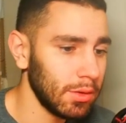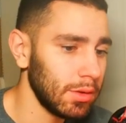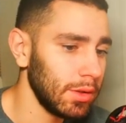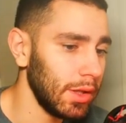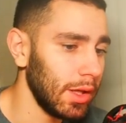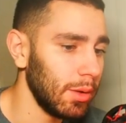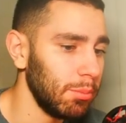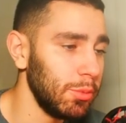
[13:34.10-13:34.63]

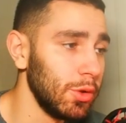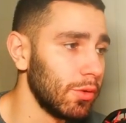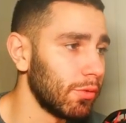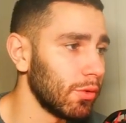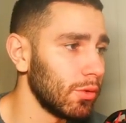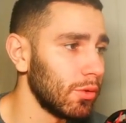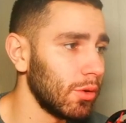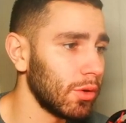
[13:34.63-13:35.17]
Yeah,
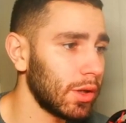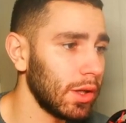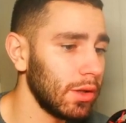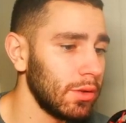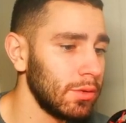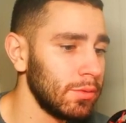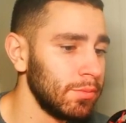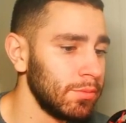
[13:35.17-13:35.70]
beautiful.
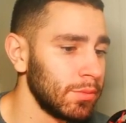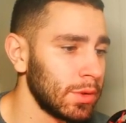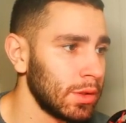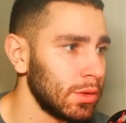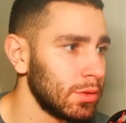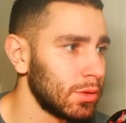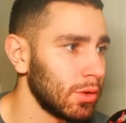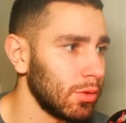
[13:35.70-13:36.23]
Okay,
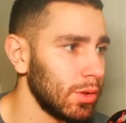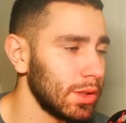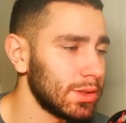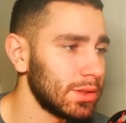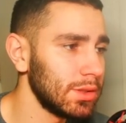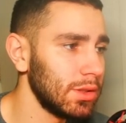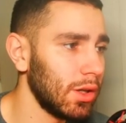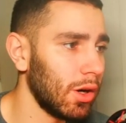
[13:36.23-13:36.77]
so let's
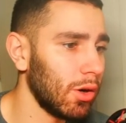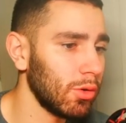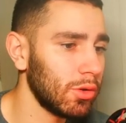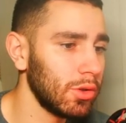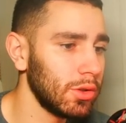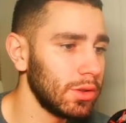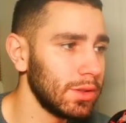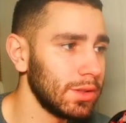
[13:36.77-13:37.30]
see how
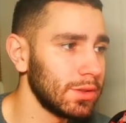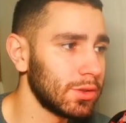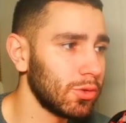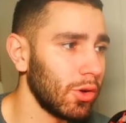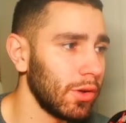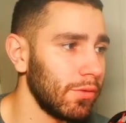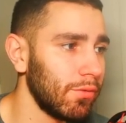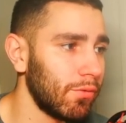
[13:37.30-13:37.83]
good it is
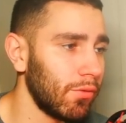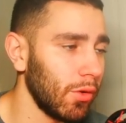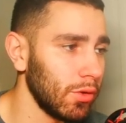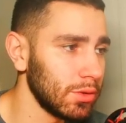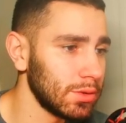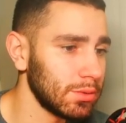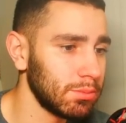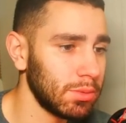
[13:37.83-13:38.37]
going
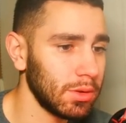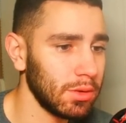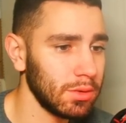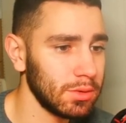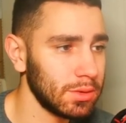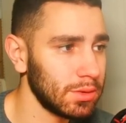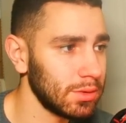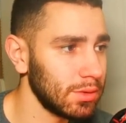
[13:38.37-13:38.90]
first,
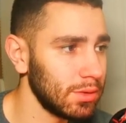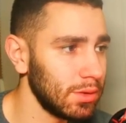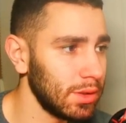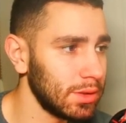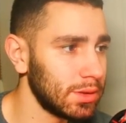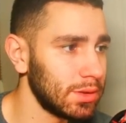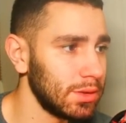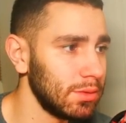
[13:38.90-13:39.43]
because
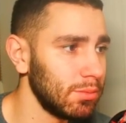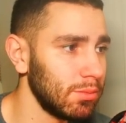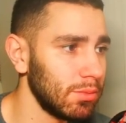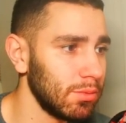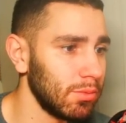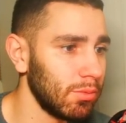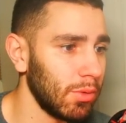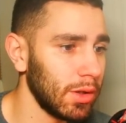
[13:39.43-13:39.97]
let's see,
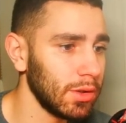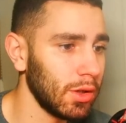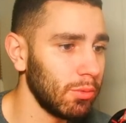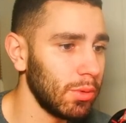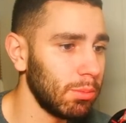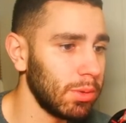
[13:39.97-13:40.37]
right now we're